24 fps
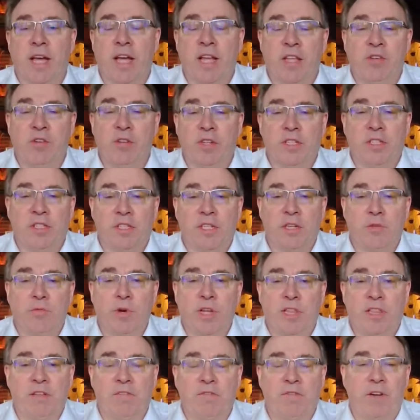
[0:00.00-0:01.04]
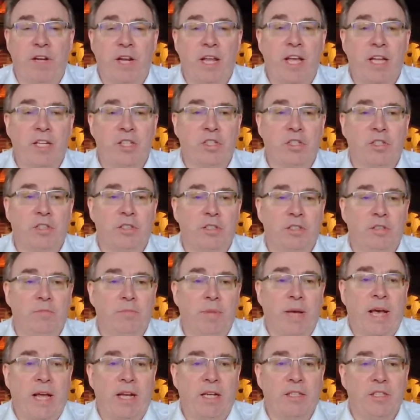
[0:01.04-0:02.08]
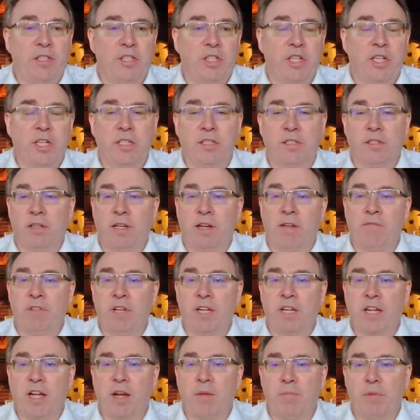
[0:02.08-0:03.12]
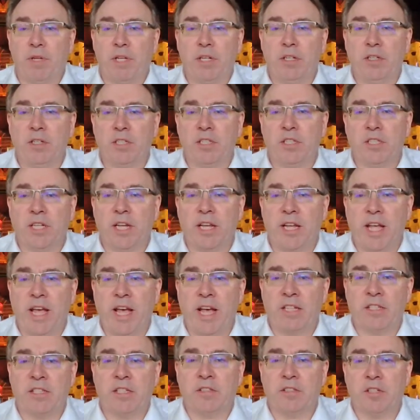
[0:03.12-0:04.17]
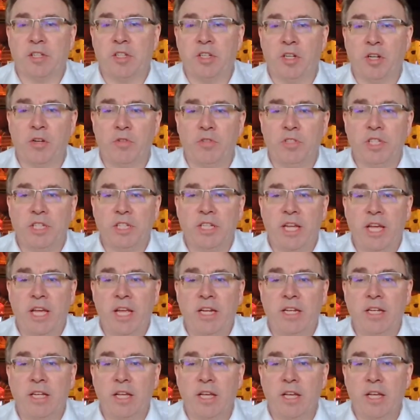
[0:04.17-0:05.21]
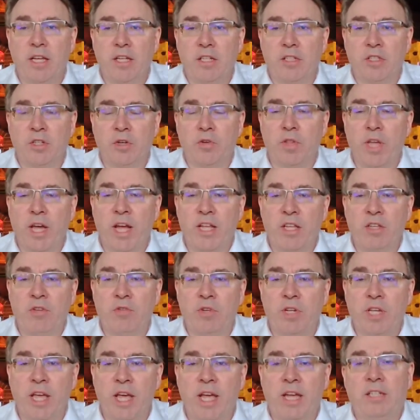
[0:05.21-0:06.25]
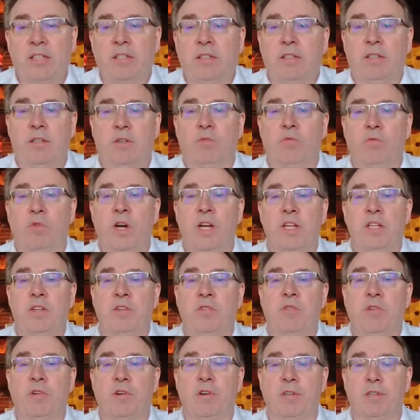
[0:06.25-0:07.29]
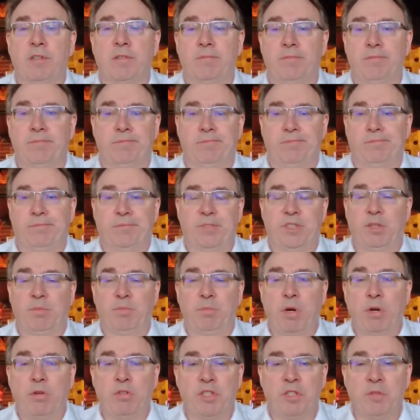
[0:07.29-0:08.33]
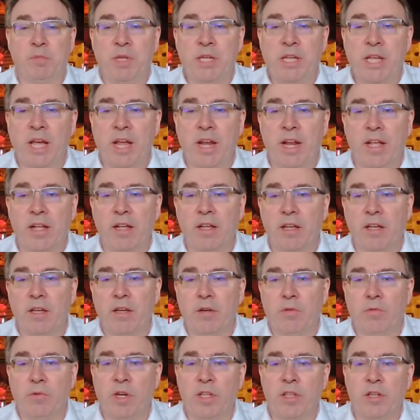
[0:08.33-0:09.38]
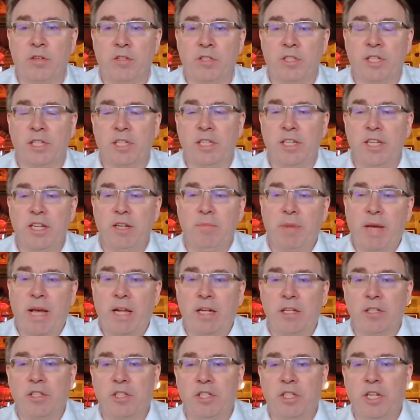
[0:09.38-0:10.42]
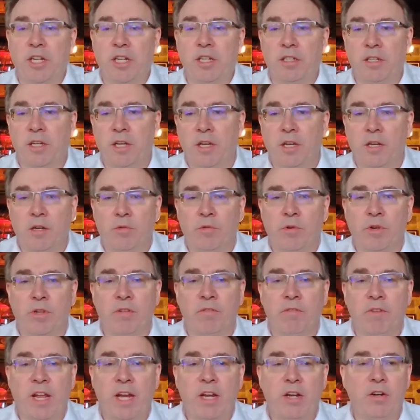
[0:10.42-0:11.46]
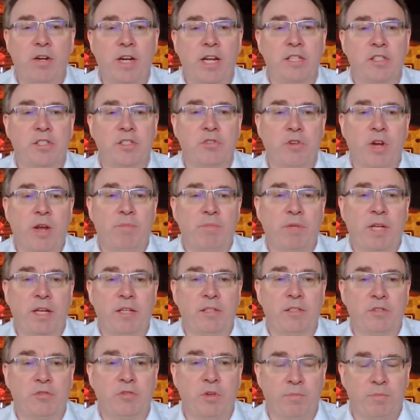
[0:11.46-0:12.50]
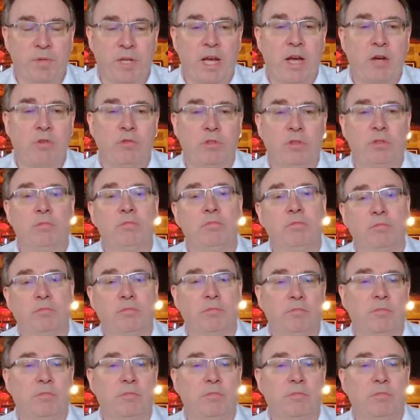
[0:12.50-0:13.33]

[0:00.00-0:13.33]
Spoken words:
that you can see what the financials and balance sheets of the company looks like as at the closing date, so that you get what you're supposed to be getting, whether it's a clean balance sheet where the vendor has stripped out